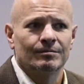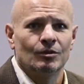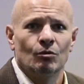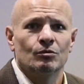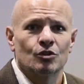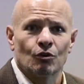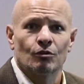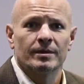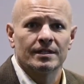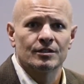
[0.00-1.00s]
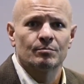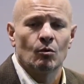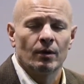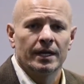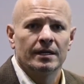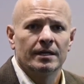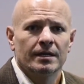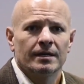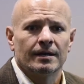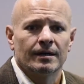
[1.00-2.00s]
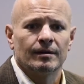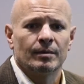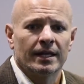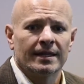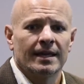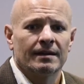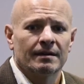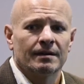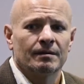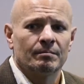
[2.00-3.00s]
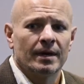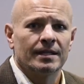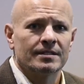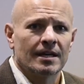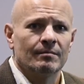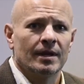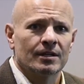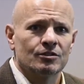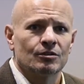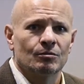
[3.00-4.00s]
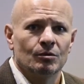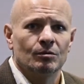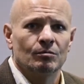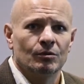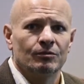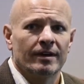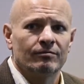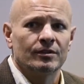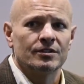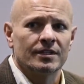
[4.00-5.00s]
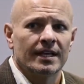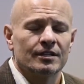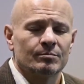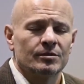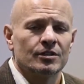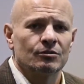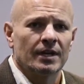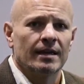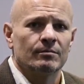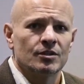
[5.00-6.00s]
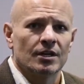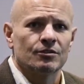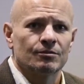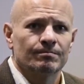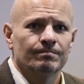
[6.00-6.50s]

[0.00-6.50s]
known term at this point. Uh, but I think uh, by this time next year, we'll, we'll definitely see that as a potential game changer.